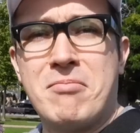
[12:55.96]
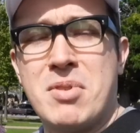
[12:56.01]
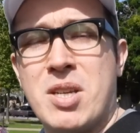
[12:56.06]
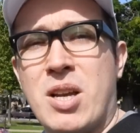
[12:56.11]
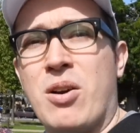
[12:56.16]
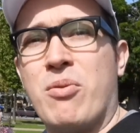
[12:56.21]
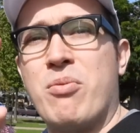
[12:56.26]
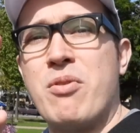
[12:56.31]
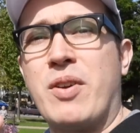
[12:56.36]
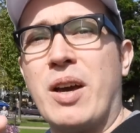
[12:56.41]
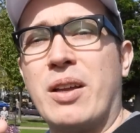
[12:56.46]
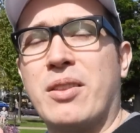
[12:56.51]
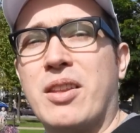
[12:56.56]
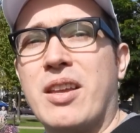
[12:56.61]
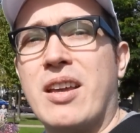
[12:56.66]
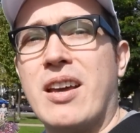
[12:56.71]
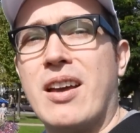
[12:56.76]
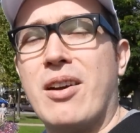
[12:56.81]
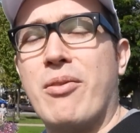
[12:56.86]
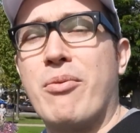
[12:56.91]
So we've got
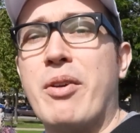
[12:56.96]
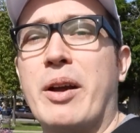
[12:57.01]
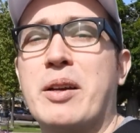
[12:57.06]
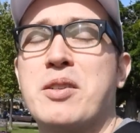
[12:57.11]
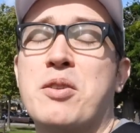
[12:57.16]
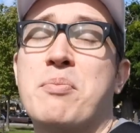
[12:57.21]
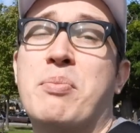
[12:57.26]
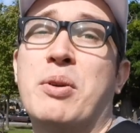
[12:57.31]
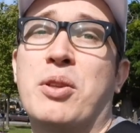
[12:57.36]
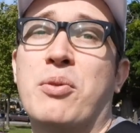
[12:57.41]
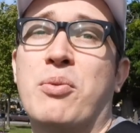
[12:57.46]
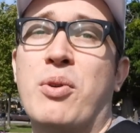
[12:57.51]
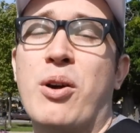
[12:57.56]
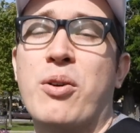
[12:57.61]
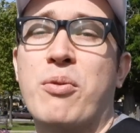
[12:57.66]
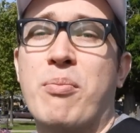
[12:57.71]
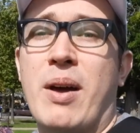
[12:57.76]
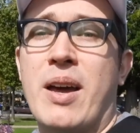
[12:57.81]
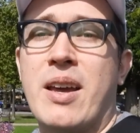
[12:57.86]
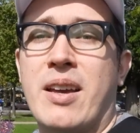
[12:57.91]
the we actually put the
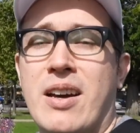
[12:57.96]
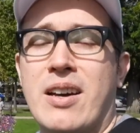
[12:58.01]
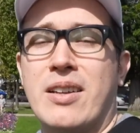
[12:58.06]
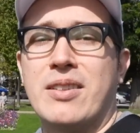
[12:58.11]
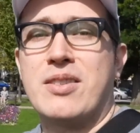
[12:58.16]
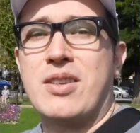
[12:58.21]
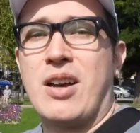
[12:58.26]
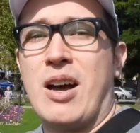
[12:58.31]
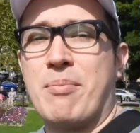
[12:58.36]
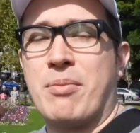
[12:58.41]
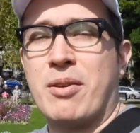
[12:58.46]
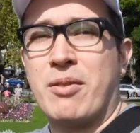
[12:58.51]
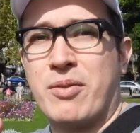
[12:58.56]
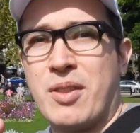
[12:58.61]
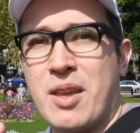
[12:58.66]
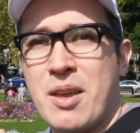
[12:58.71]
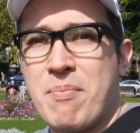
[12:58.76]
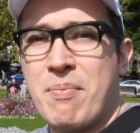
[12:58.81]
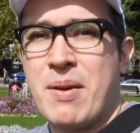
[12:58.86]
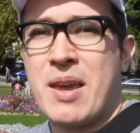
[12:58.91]
Rode mic on top
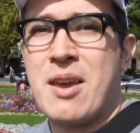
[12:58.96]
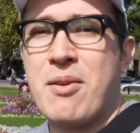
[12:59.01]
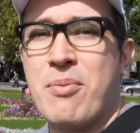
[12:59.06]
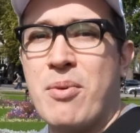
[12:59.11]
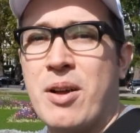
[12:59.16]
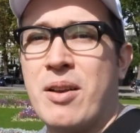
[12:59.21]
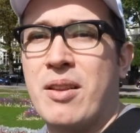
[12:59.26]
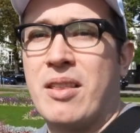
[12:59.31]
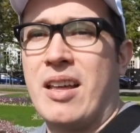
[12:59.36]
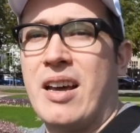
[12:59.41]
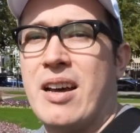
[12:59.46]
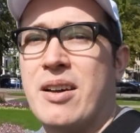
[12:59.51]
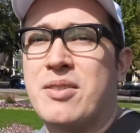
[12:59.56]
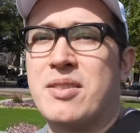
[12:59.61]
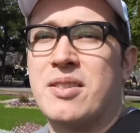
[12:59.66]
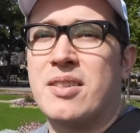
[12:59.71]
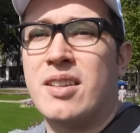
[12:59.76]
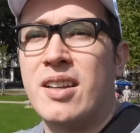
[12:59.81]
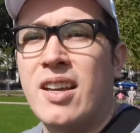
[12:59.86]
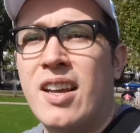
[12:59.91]
of the
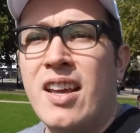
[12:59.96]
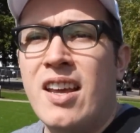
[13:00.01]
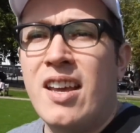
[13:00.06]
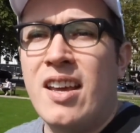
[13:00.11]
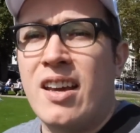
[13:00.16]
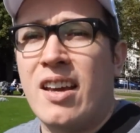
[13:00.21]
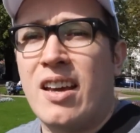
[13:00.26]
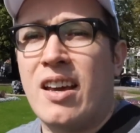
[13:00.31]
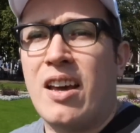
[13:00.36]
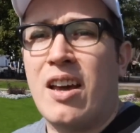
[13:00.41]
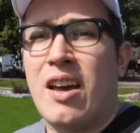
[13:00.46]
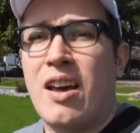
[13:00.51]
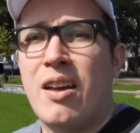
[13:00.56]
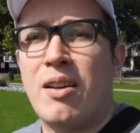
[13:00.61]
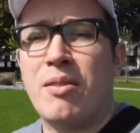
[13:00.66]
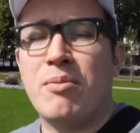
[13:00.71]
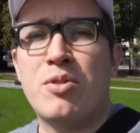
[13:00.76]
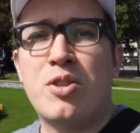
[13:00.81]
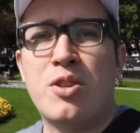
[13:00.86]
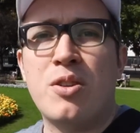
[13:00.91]
P1000,
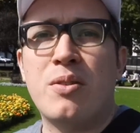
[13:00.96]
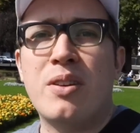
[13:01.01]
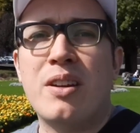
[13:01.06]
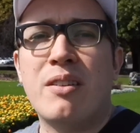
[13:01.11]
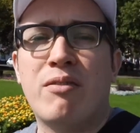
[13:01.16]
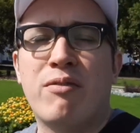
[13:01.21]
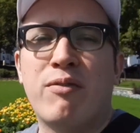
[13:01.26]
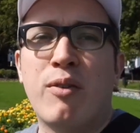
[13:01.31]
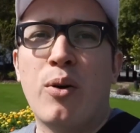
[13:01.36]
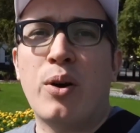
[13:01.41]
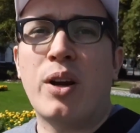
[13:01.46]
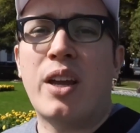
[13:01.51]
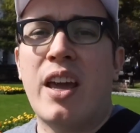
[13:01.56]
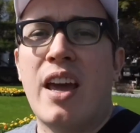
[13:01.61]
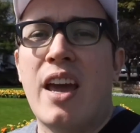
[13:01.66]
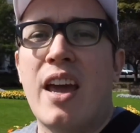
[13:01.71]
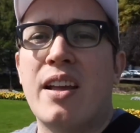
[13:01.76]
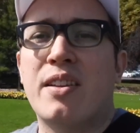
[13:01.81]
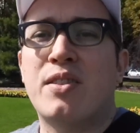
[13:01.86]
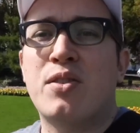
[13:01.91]
shooting in
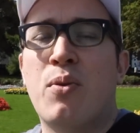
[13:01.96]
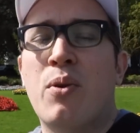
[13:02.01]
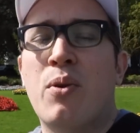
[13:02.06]
4K